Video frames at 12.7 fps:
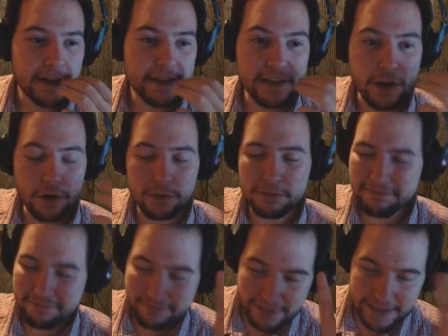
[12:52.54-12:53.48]
So
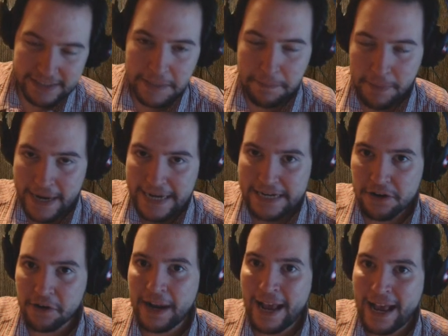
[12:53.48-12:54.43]
depending
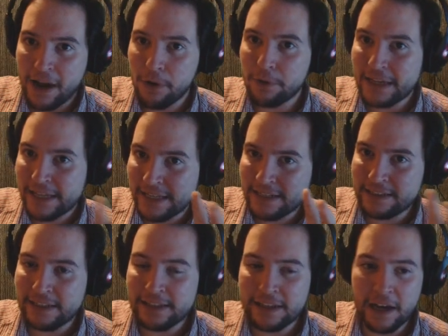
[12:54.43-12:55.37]
on how
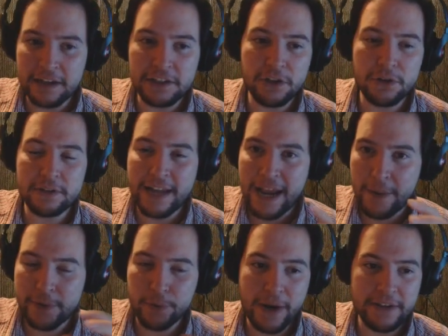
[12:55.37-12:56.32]
easy they are to use and how
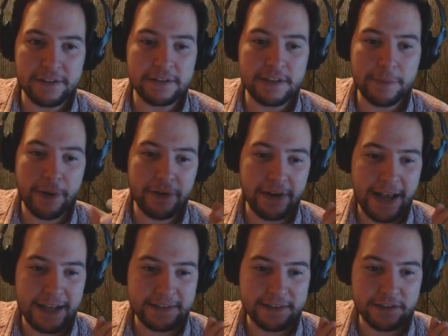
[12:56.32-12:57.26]
many weathers the opponent
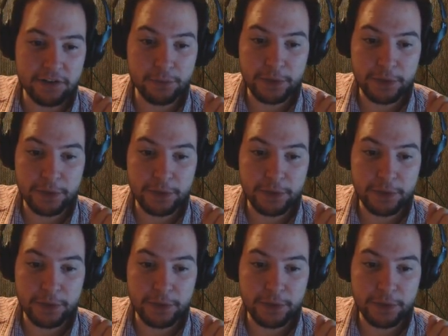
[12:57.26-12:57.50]
has and stuff,